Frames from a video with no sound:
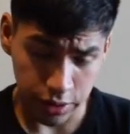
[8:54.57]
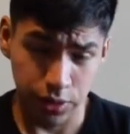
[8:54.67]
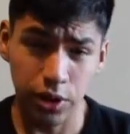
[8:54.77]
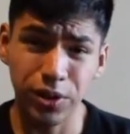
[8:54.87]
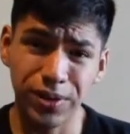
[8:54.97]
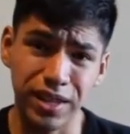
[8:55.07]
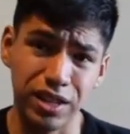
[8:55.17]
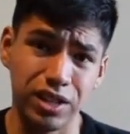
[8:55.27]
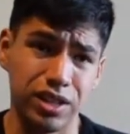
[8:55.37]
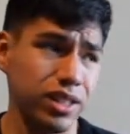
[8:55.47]
Third
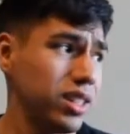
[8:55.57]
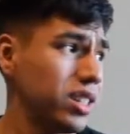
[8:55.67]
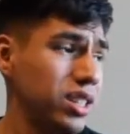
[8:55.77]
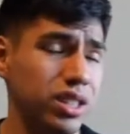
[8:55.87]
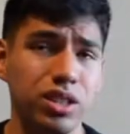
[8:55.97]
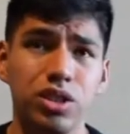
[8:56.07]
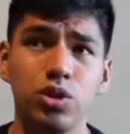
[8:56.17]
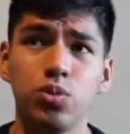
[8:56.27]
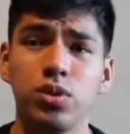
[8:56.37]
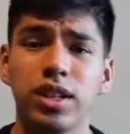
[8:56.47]
thing, you
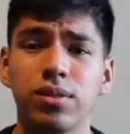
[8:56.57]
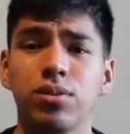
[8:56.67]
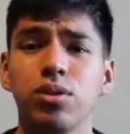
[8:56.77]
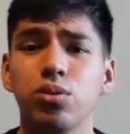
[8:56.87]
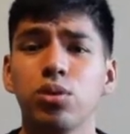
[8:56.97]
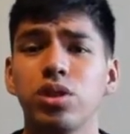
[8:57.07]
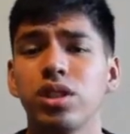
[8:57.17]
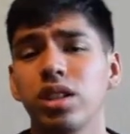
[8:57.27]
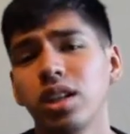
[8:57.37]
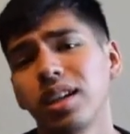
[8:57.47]
definitely
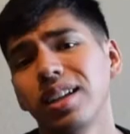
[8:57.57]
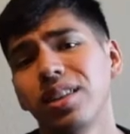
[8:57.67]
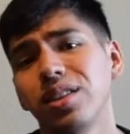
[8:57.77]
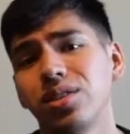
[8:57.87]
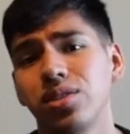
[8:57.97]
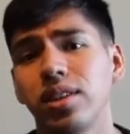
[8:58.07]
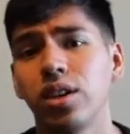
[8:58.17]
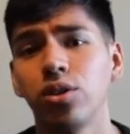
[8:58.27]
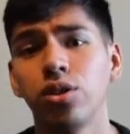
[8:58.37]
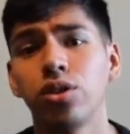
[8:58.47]
want the
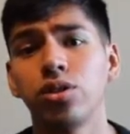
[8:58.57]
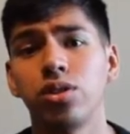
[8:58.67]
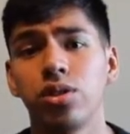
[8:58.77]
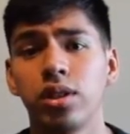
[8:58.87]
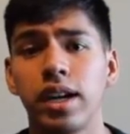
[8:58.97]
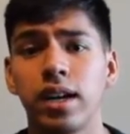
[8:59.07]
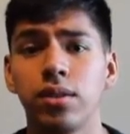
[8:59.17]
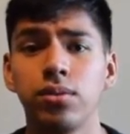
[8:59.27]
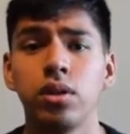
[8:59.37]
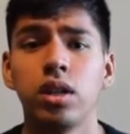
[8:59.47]
seller to
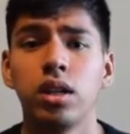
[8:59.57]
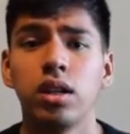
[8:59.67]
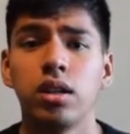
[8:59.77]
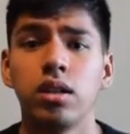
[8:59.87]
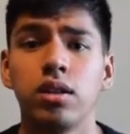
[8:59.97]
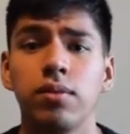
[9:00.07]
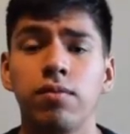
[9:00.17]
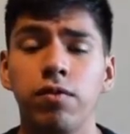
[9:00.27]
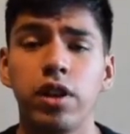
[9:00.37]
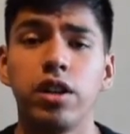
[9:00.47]
have
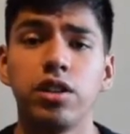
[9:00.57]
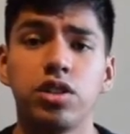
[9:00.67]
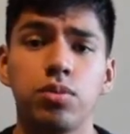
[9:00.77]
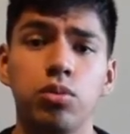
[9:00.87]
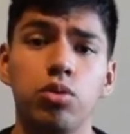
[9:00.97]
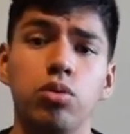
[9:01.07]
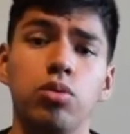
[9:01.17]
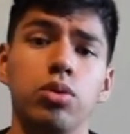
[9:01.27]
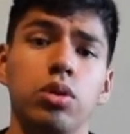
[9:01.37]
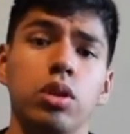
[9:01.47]
very smooth